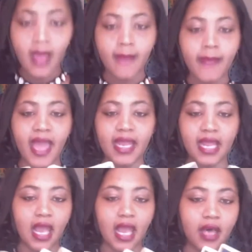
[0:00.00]
Pain and
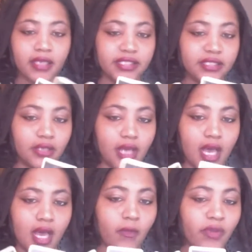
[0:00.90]
loss
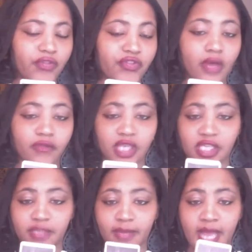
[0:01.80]
with
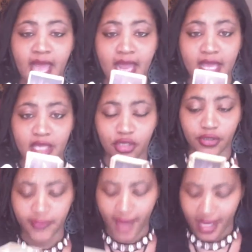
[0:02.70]
self-judgment and
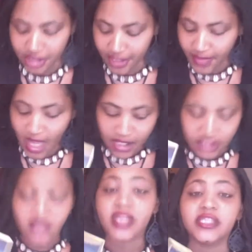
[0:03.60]
introspection. So
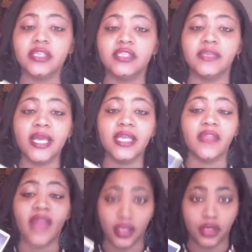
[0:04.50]
there's still some healing
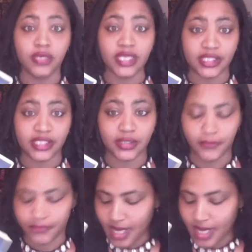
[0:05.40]
that you need to do.